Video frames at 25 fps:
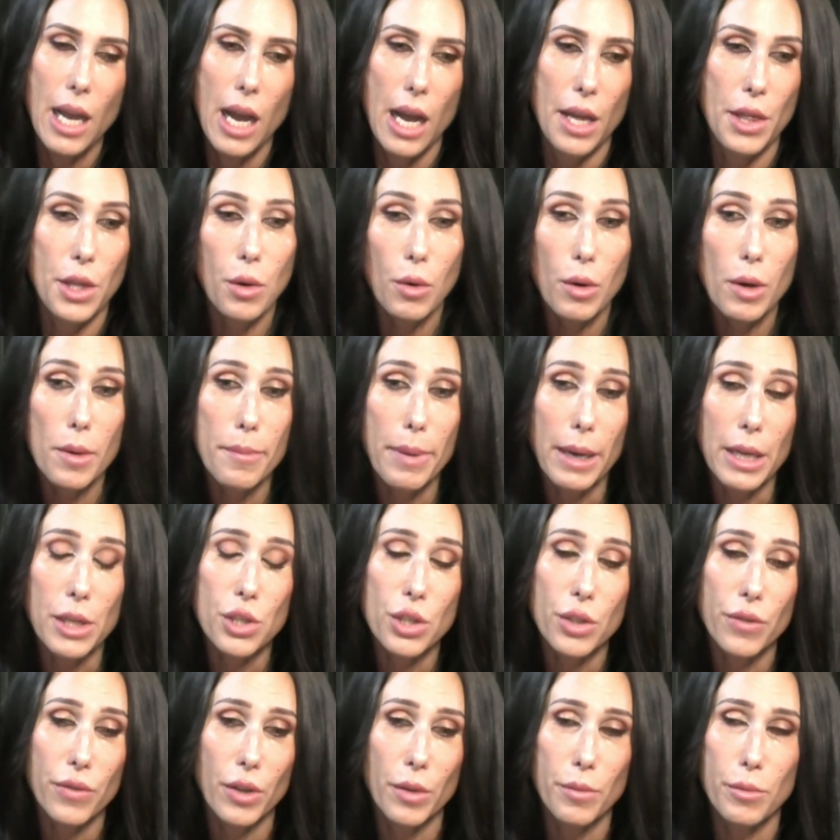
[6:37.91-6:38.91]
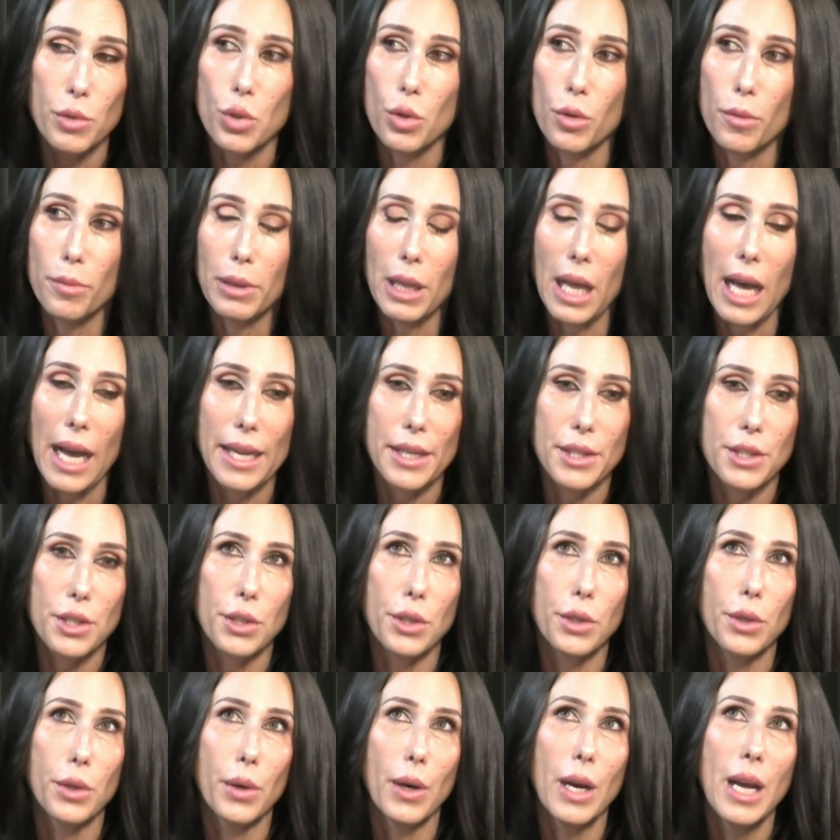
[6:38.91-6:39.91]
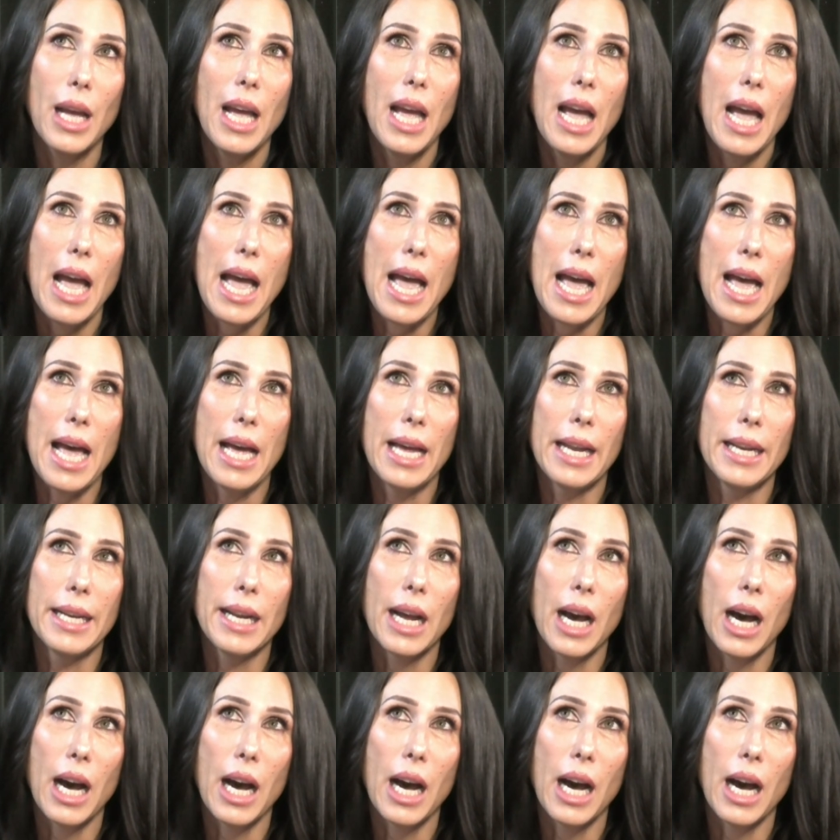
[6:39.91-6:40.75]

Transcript: And there were a bunch of them to apply to, and